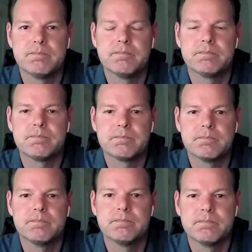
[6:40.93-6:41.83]

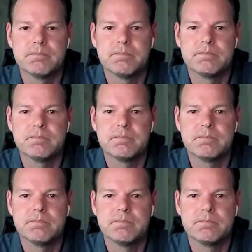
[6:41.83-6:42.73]

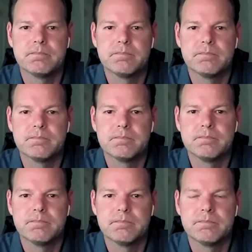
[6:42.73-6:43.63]

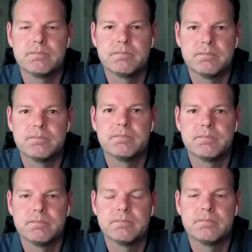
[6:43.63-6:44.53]

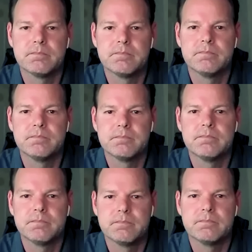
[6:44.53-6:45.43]

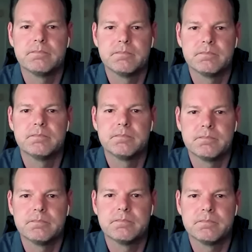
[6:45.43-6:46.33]

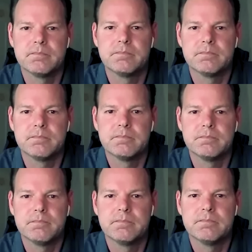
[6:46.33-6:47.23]

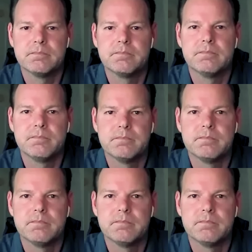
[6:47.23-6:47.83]
[no speech]